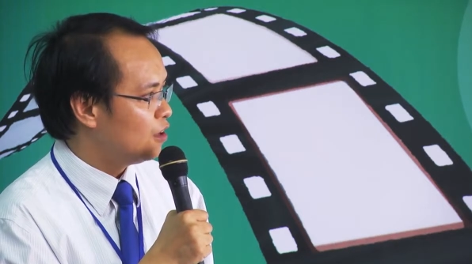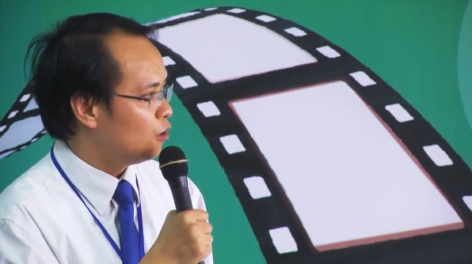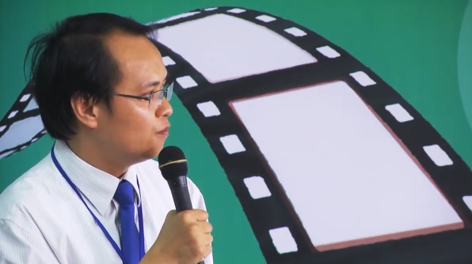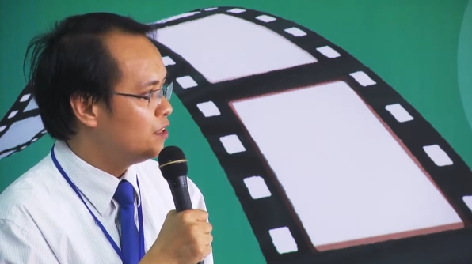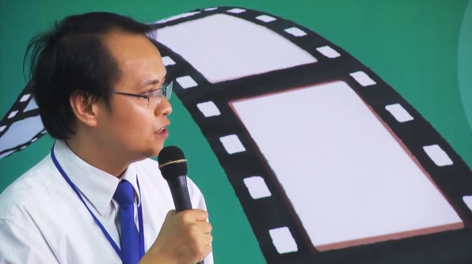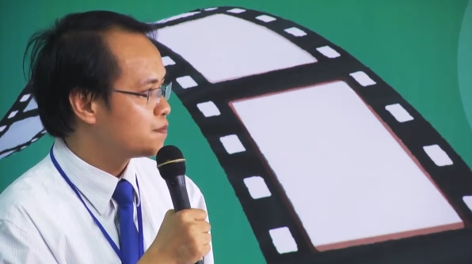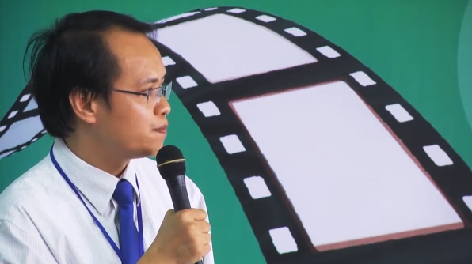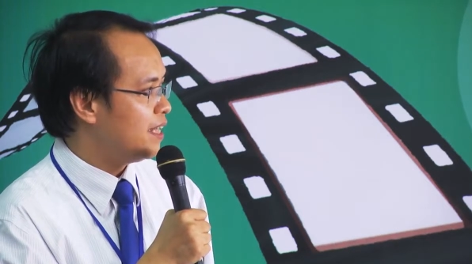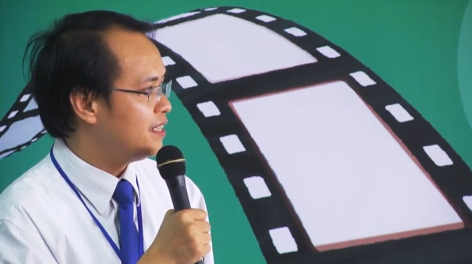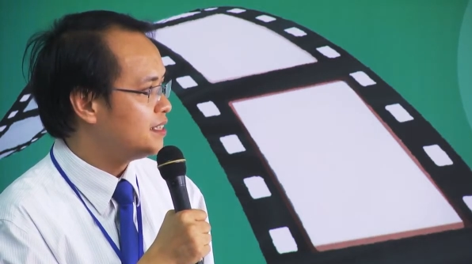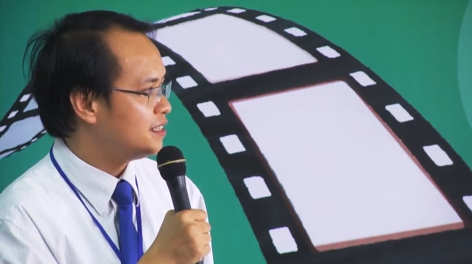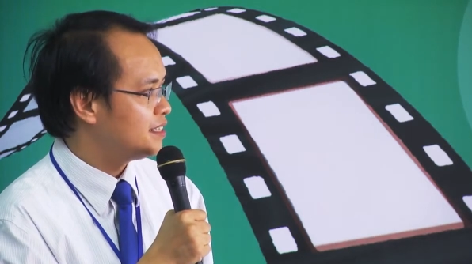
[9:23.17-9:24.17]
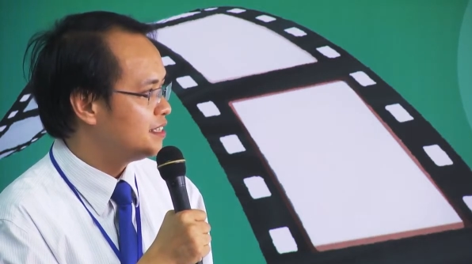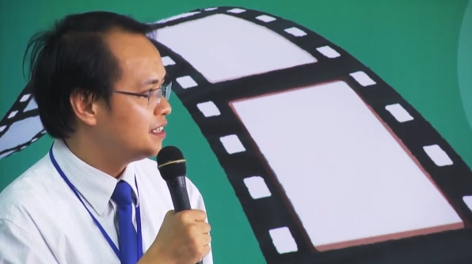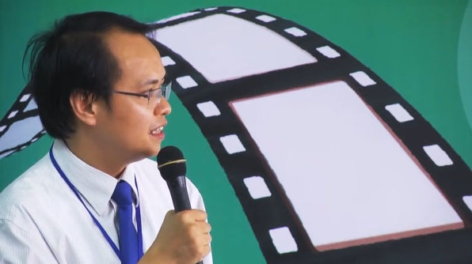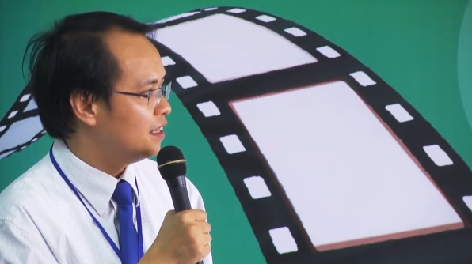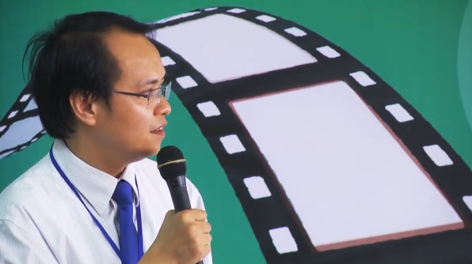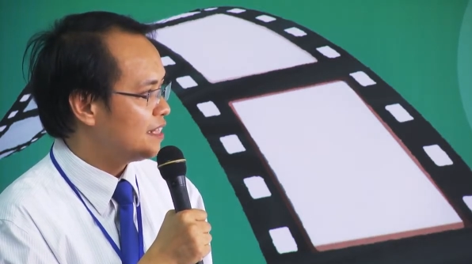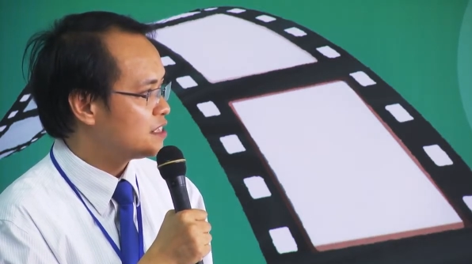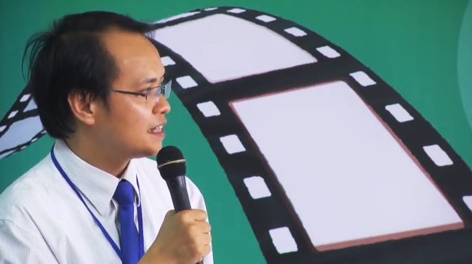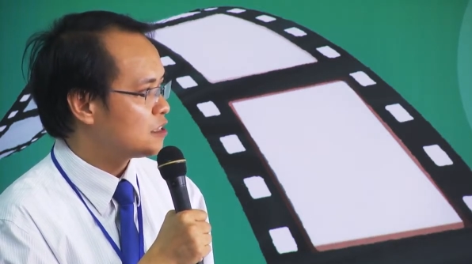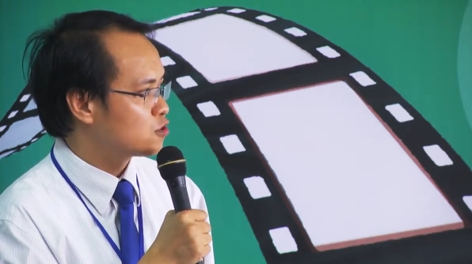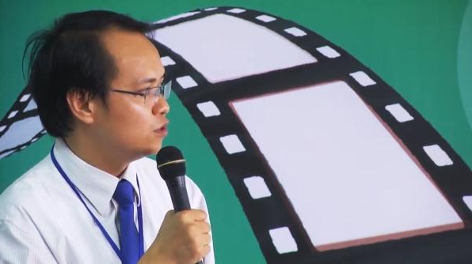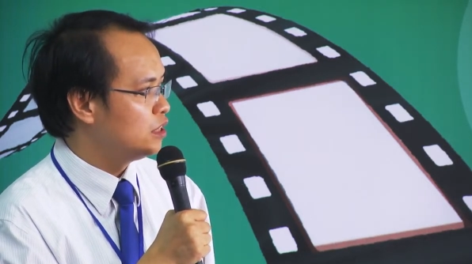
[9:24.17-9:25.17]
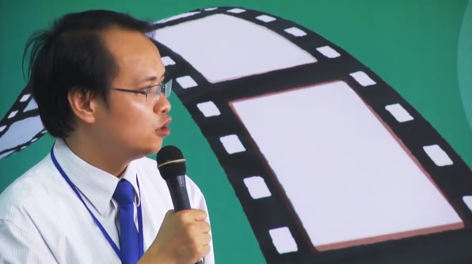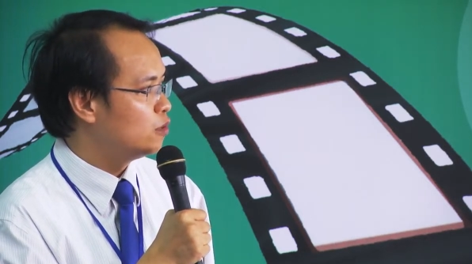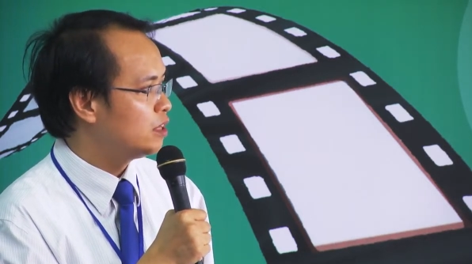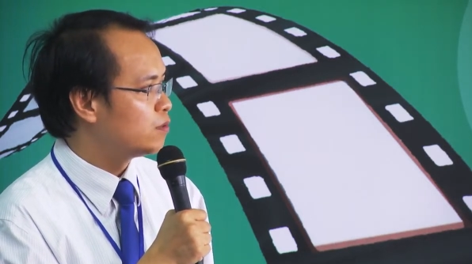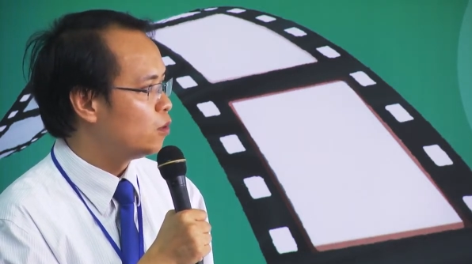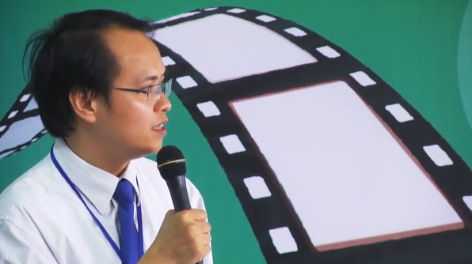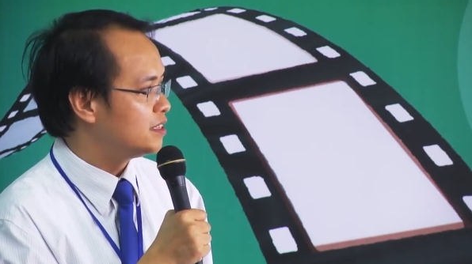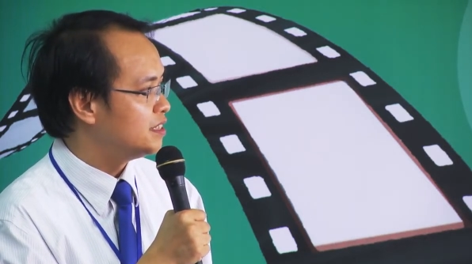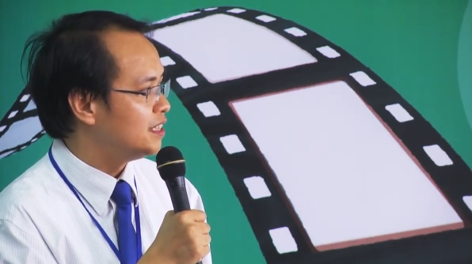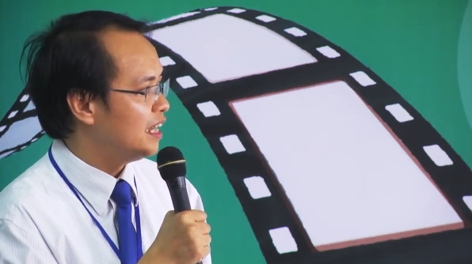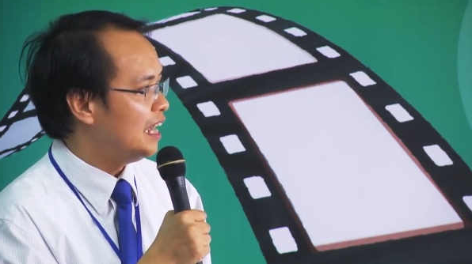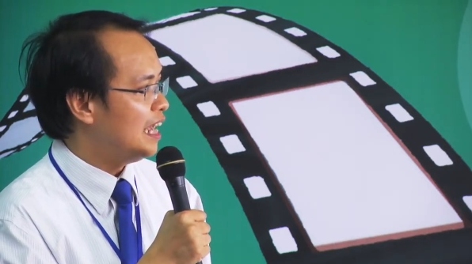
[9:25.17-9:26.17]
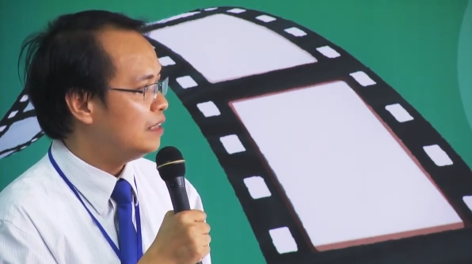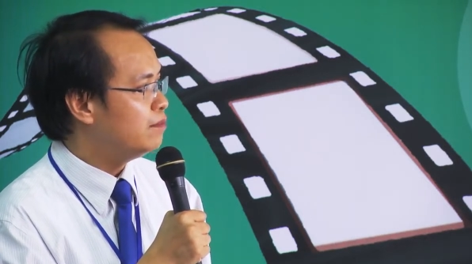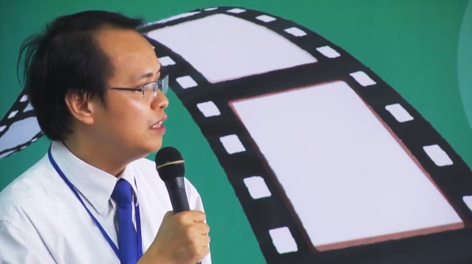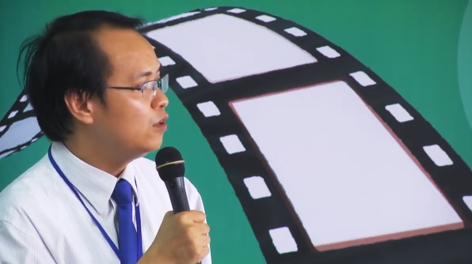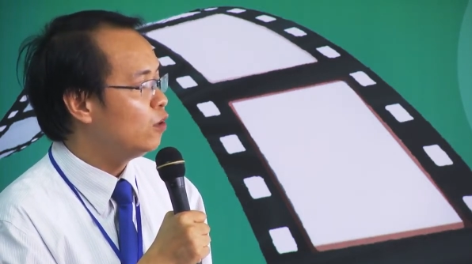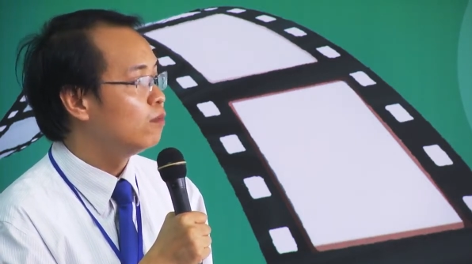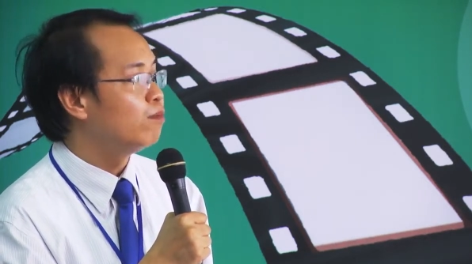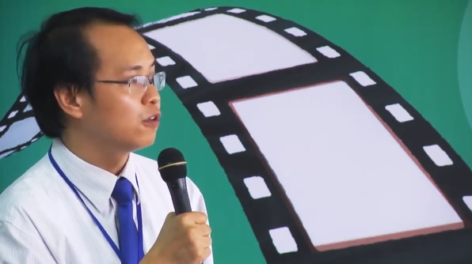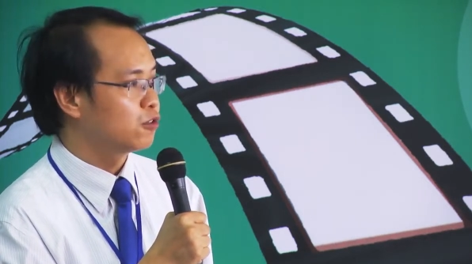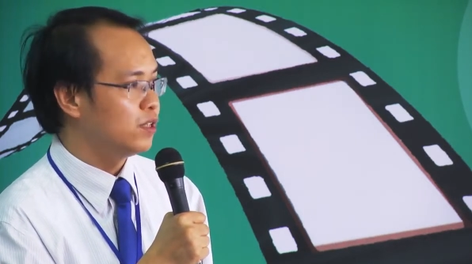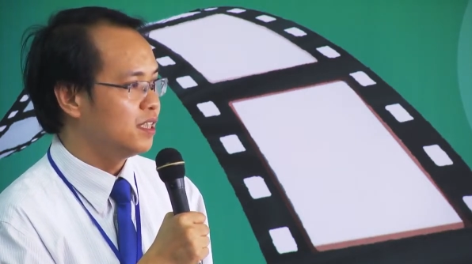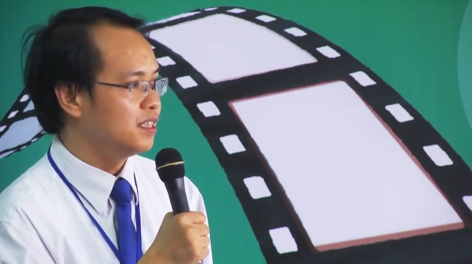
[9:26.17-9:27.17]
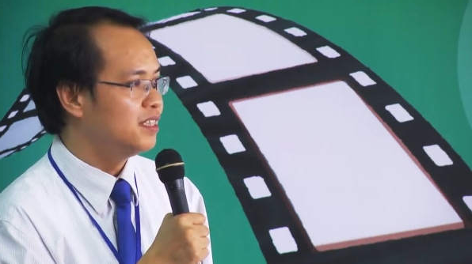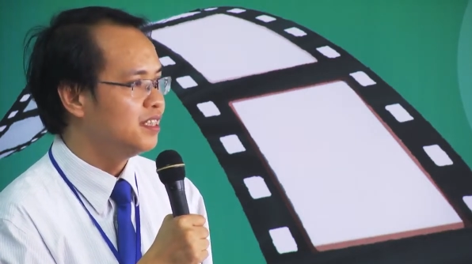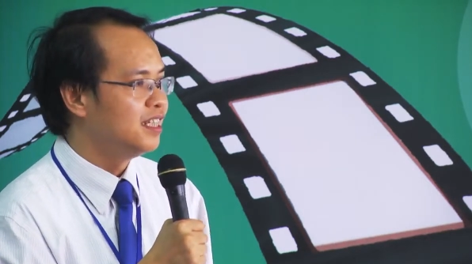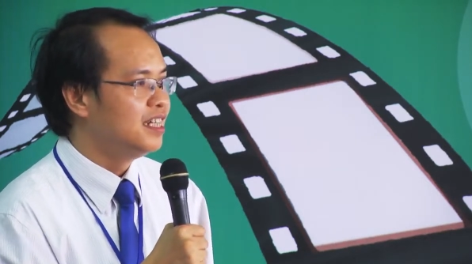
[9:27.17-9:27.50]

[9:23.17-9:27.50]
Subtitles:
OBO Spain, Master School in Poland, and we know Portugal.